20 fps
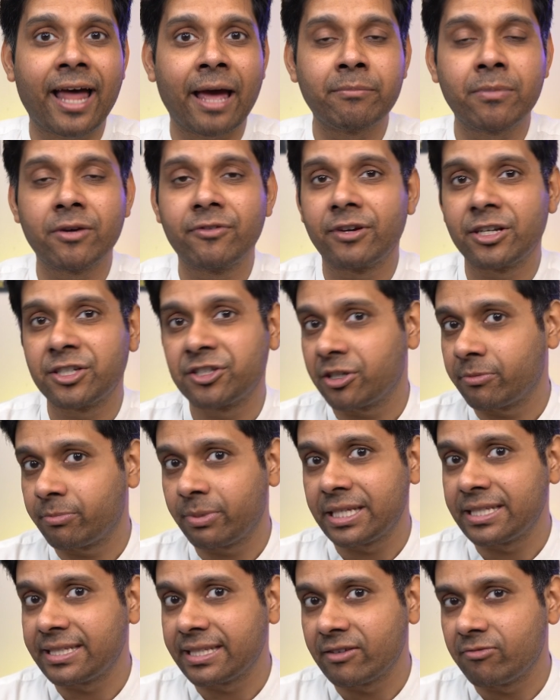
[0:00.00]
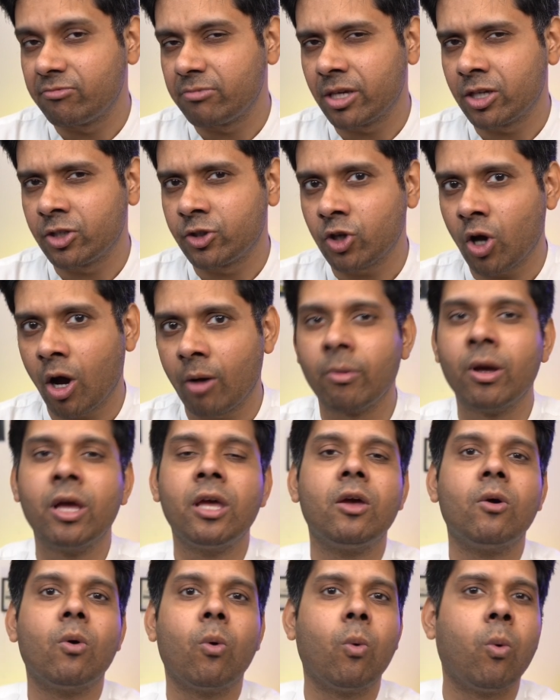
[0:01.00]
I'm a fresher, please give me a job?
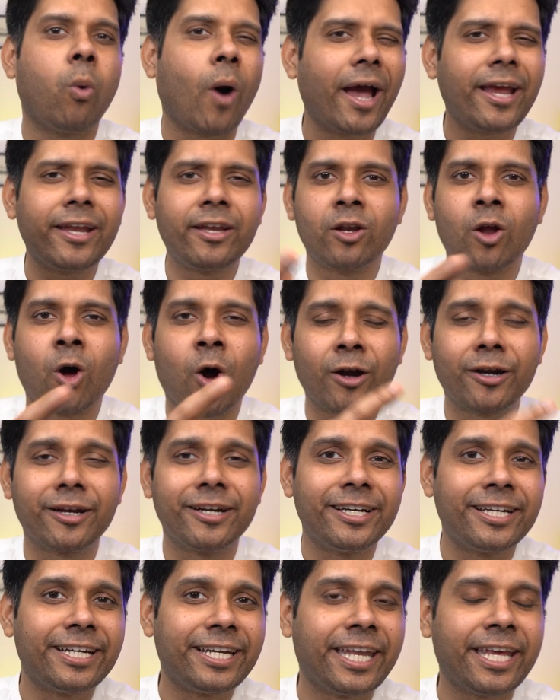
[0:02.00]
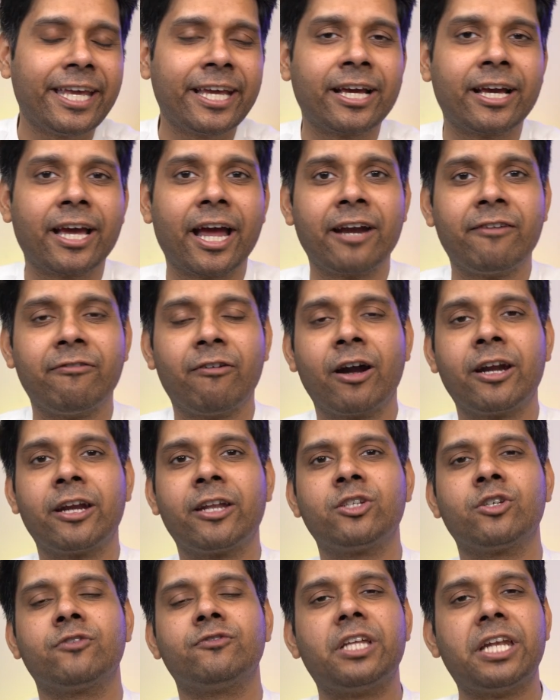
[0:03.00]
Why not take
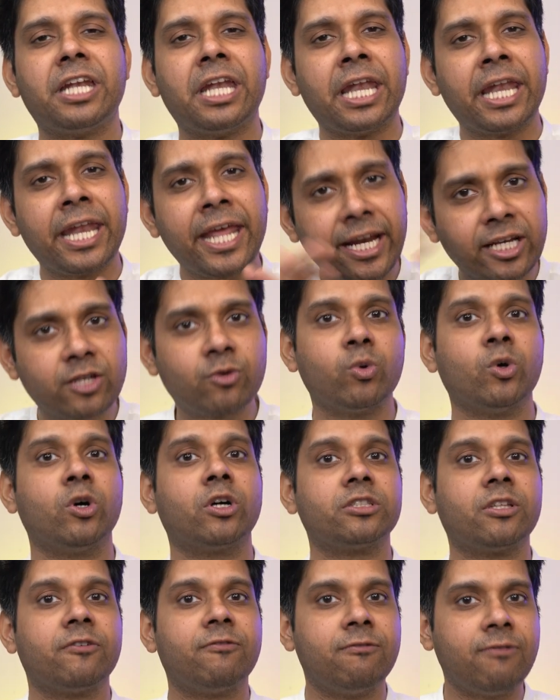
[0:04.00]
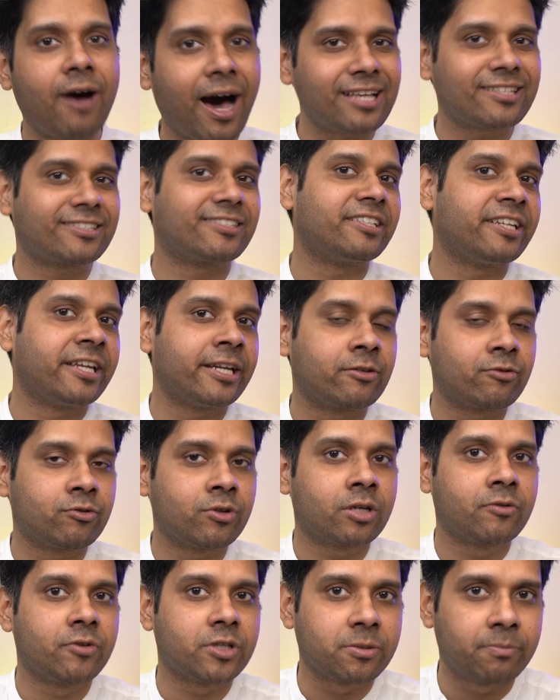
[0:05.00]
advantage of the network, the vast
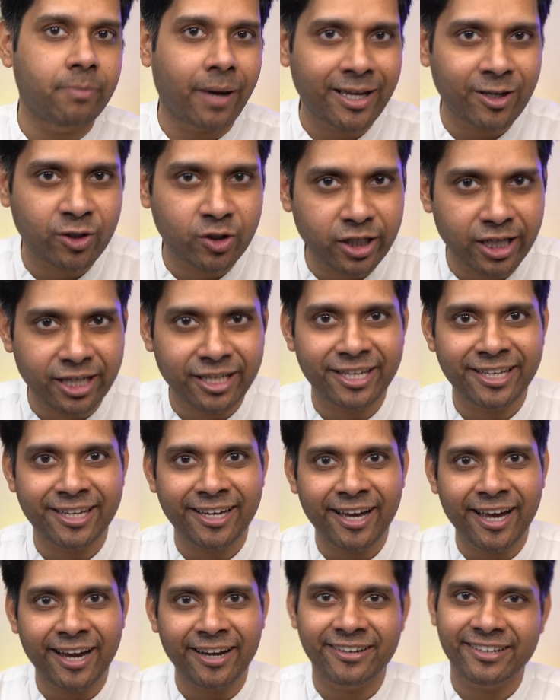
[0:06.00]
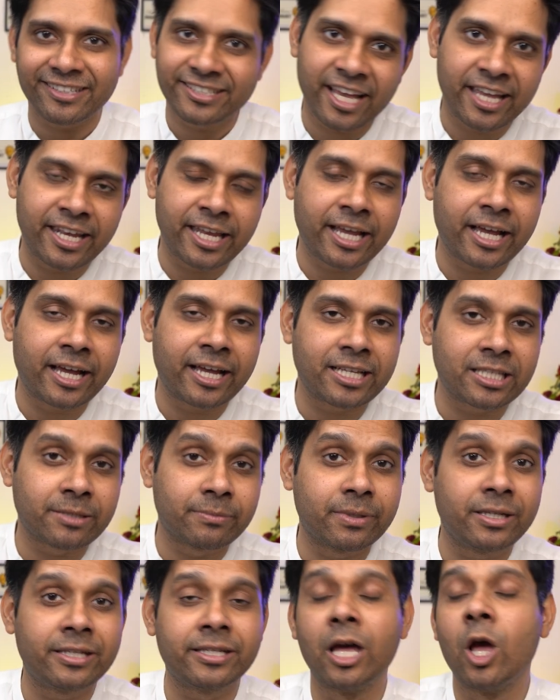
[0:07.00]
network which Biotecnika and Rasaynika has
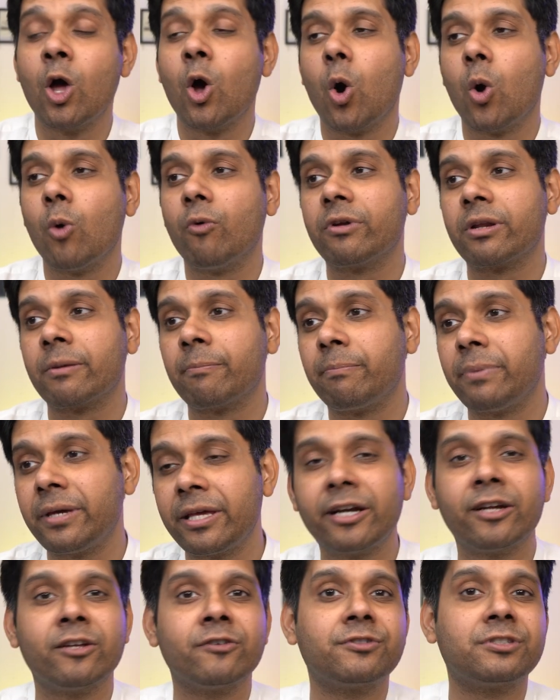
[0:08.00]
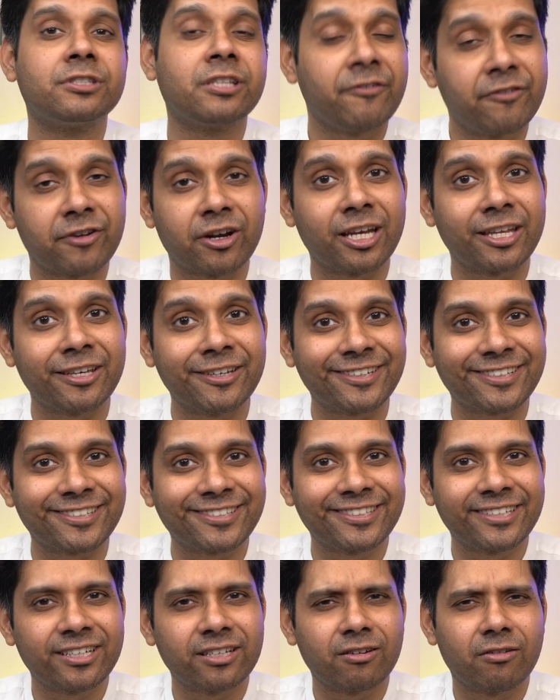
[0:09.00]
built over a period of several
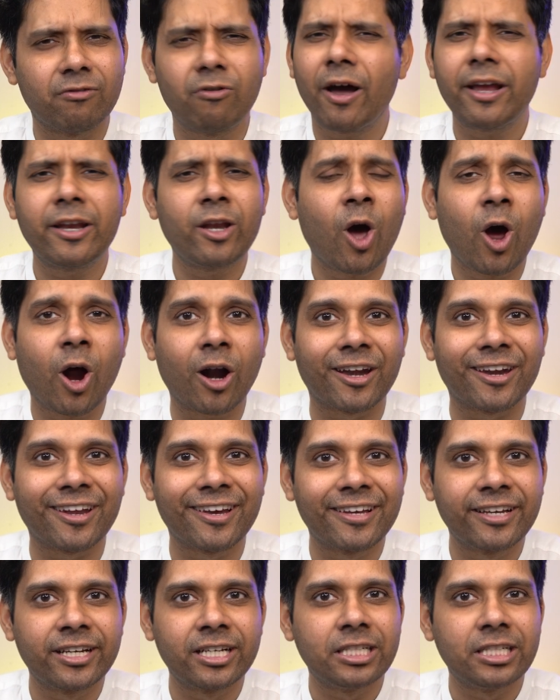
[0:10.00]
years? Why not?